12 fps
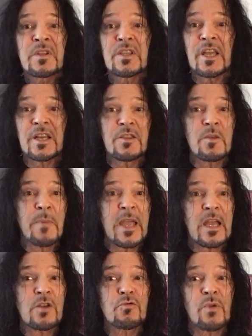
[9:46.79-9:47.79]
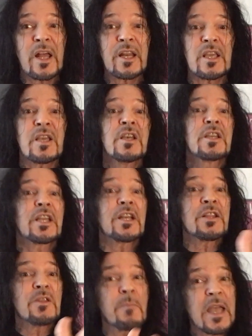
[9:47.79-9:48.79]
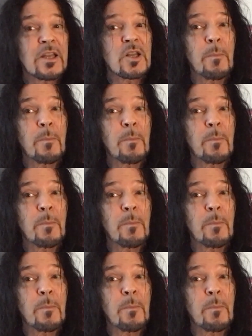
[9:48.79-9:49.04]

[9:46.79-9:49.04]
getting the band ready, getting the band